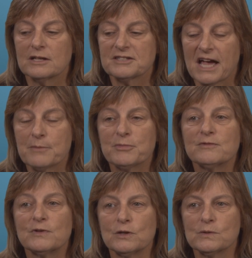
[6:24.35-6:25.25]
type
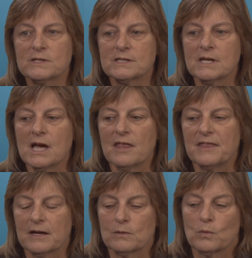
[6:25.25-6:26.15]
of use
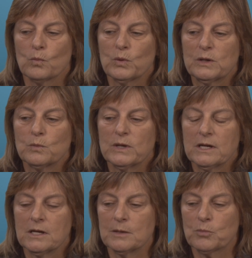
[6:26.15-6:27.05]
that when
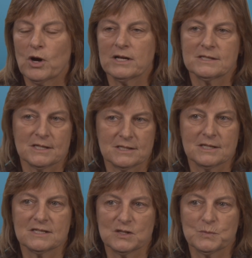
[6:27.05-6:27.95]
we process
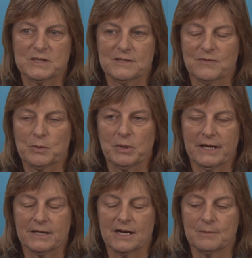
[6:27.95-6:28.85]
this specific
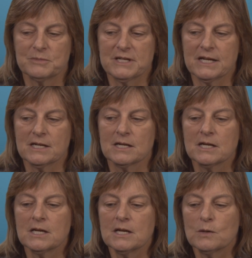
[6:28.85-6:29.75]
plan update,
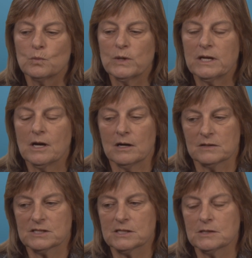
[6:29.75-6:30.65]
we
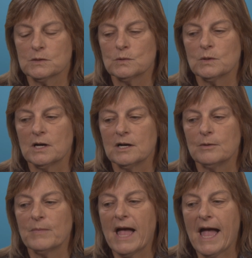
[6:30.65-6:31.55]
also
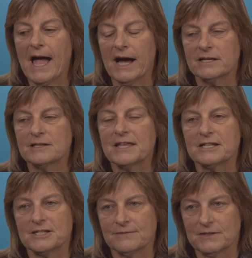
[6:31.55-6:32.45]
added
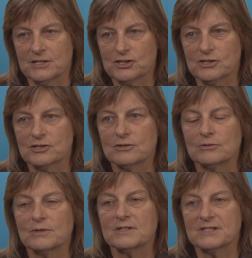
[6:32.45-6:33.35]
that definition
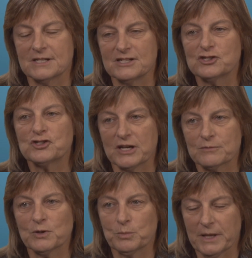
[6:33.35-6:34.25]
to the city's
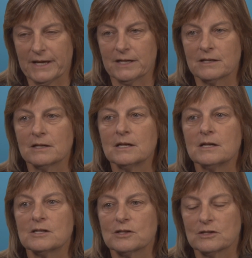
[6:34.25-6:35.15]
general plan.
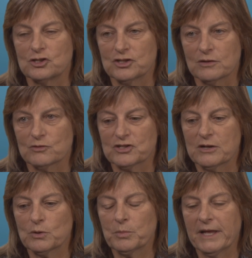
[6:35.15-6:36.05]
So the
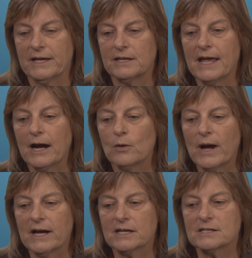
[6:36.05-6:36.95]
general plan now
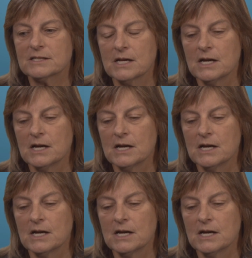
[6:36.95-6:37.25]
has